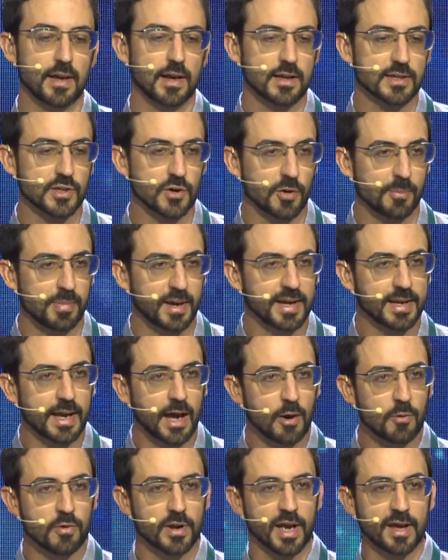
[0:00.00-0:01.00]
So by
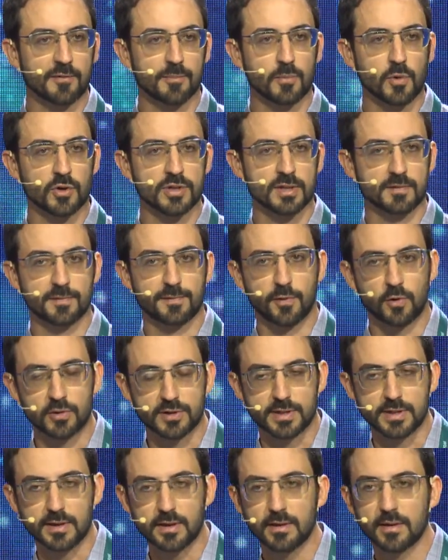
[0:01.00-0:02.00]
now, we have more than
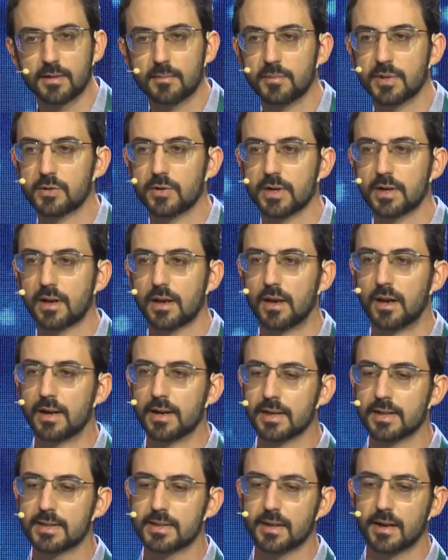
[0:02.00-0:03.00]
40 between
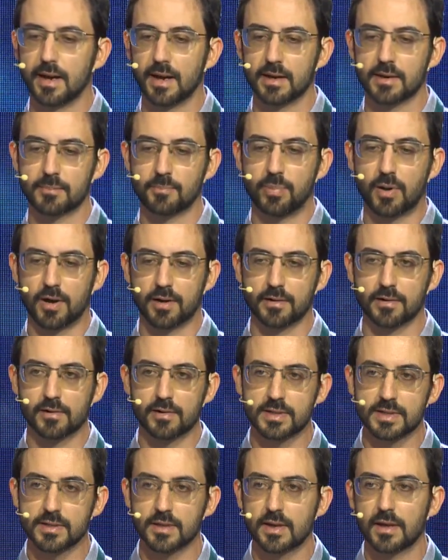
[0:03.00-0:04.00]
clients and
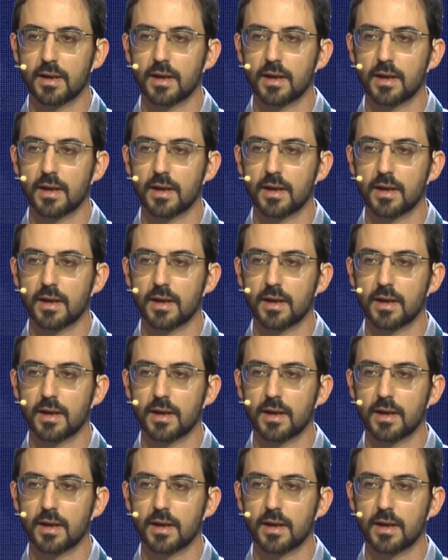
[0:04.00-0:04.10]
partners.